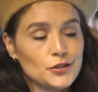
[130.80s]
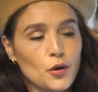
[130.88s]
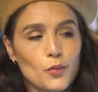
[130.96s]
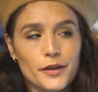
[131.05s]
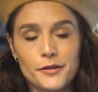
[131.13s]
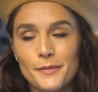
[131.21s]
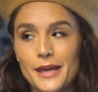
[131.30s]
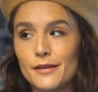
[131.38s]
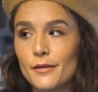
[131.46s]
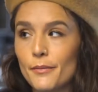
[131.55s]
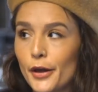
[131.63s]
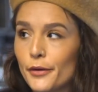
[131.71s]
not with me
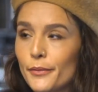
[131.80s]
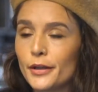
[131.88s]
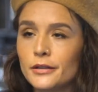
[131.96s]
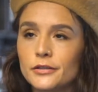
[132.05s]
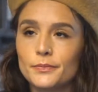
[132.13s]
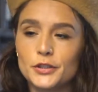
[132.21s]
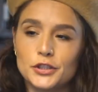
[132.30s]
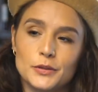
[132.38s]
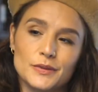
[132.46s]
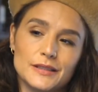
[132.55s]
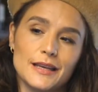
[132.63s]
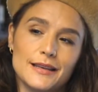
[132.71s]
at the moment, but she
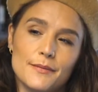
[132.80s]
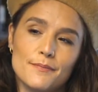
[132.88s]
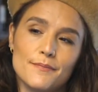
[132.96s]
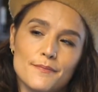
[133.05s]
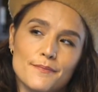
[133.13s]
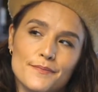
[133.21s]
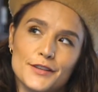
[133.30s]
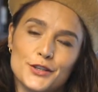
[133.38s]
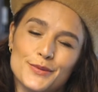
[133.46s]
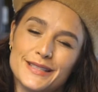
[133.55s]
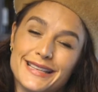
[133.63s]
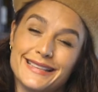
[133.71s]
was in
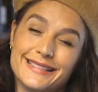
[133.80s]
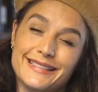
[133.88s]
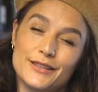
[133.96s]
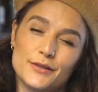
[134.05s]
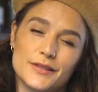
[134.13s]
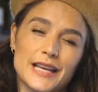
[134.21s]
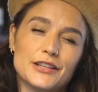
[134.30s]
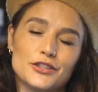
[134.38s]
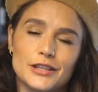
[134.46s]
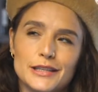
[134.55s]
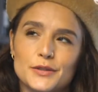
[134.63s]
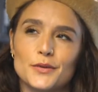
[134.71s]
Los
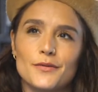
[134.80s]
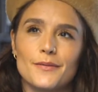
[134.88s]
Angeles with